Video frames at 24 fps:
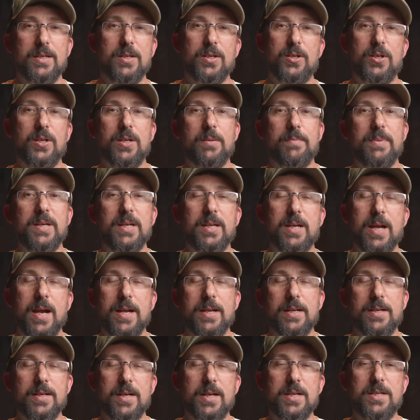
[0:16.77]
going to be
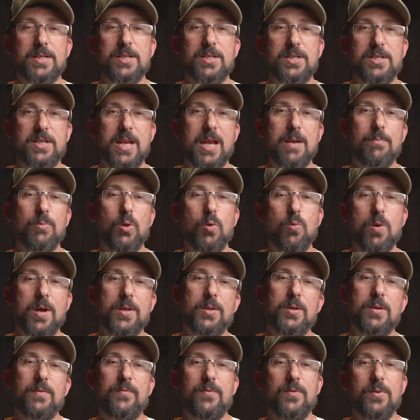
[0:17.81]
kind of nice, stable
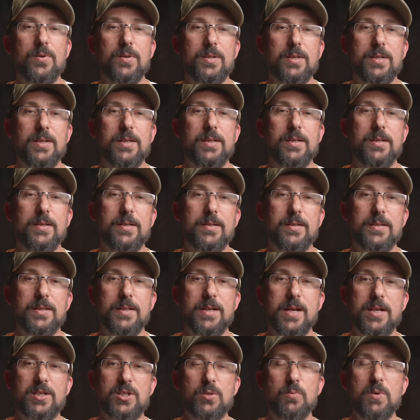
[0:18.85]
weather for the
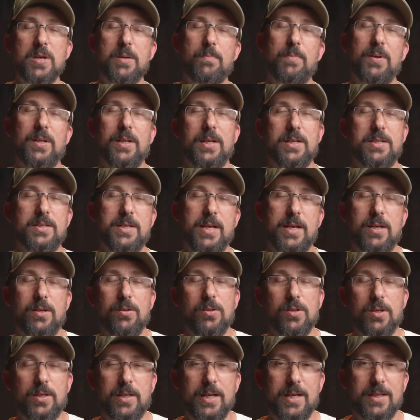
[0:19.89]
next week. But let's take a
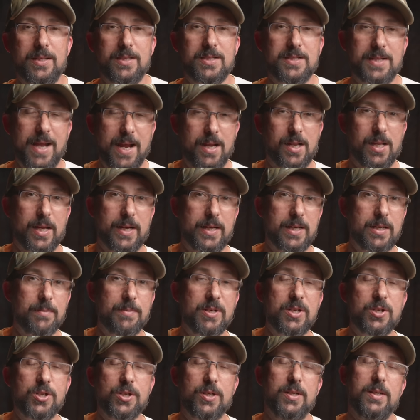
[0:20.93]
look at the satellite
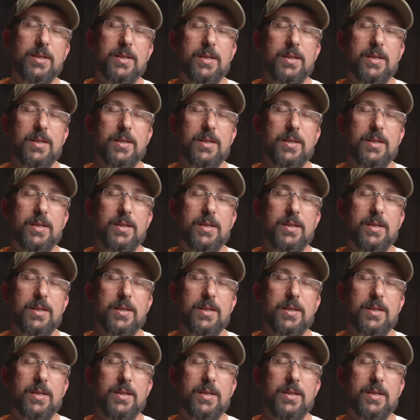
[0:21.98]
image.